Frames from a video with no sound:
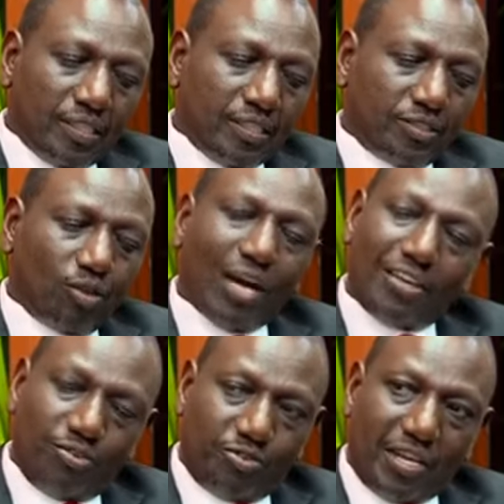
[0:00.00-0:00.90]
So, are
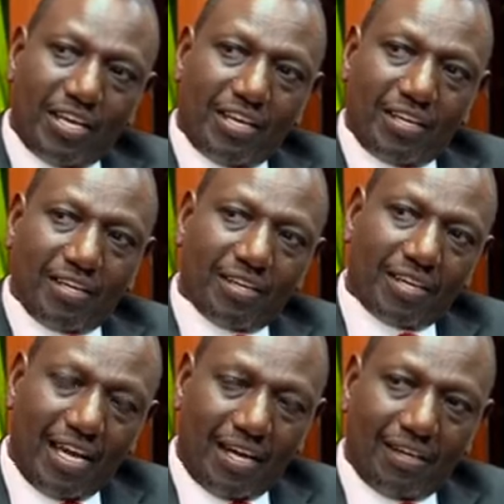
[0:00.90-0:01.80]
you saying,
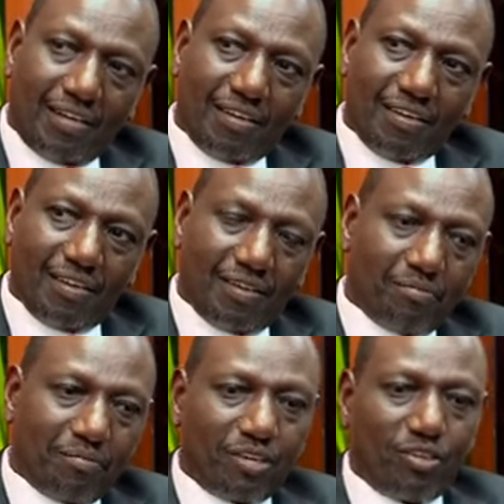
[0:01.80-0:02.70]
Ken, uh,
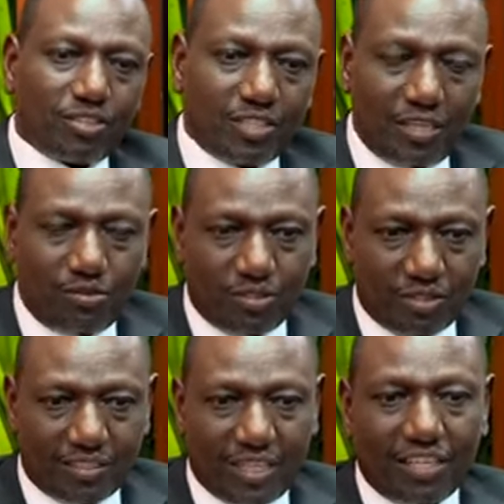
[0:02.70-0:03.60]
because there
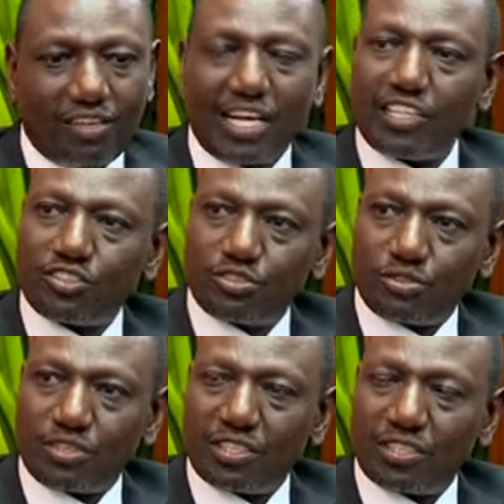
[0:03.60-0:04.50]
was a circular
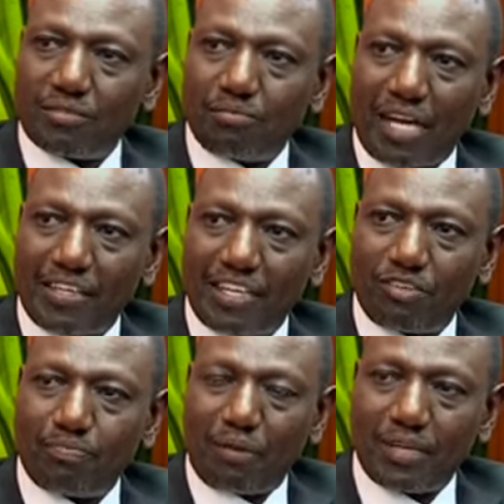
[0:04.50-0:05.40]
issued by the head
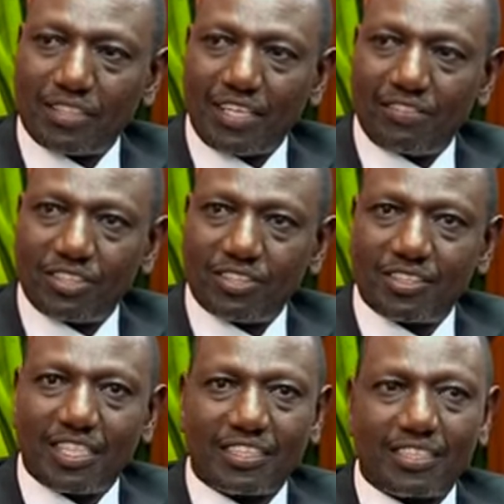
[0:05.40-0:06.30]
of public service
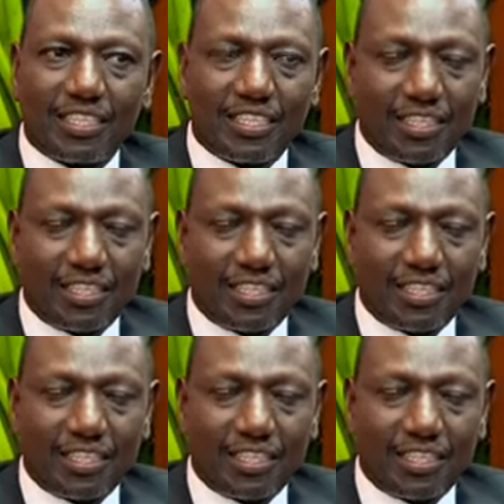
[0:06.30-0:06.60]
that uh,